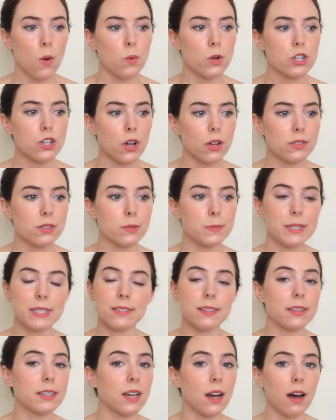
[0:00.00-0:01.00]
which also
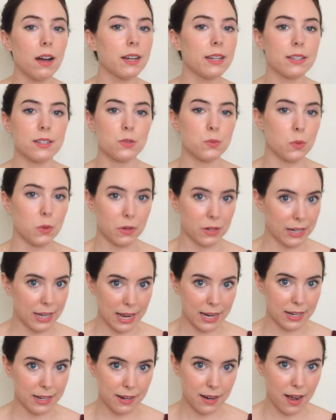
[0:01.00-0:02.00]
means that the audience won't
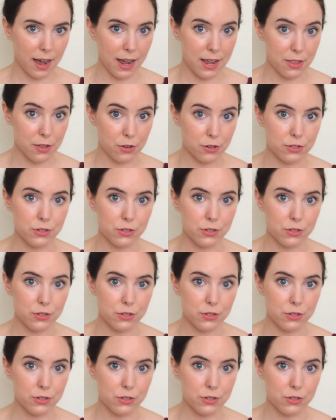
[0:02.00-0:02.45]
get it either.